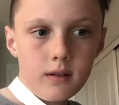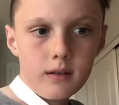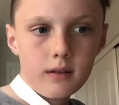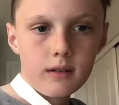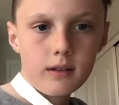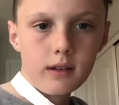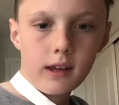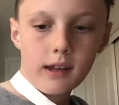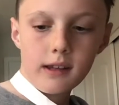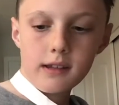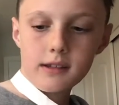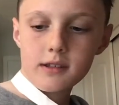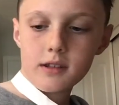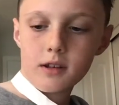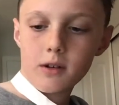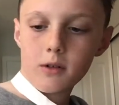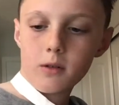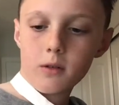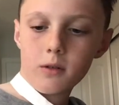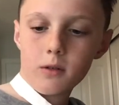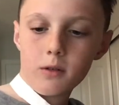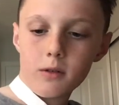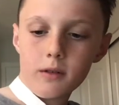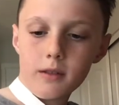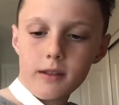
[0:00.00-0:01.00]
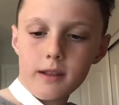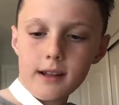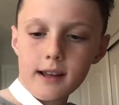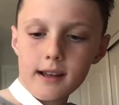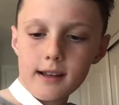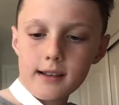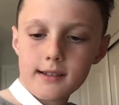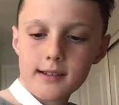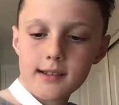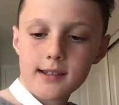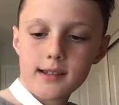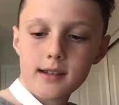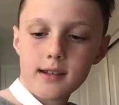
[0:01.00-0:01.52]
Okay, so
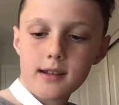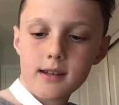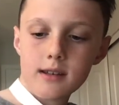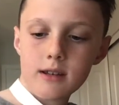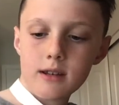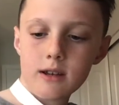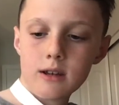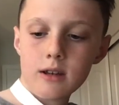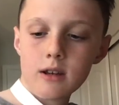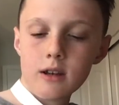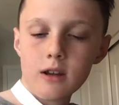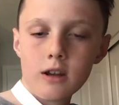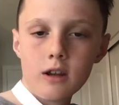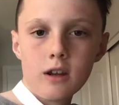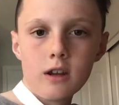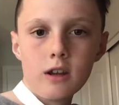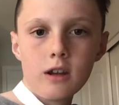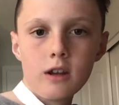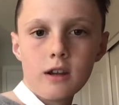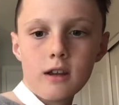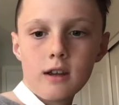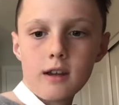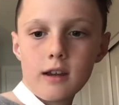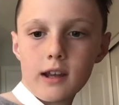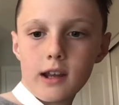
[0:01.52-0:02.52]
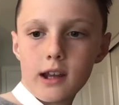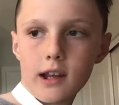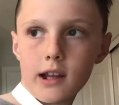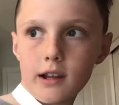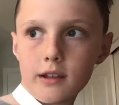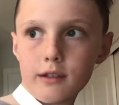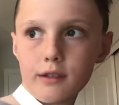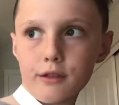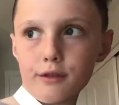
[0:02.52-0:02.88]
next, and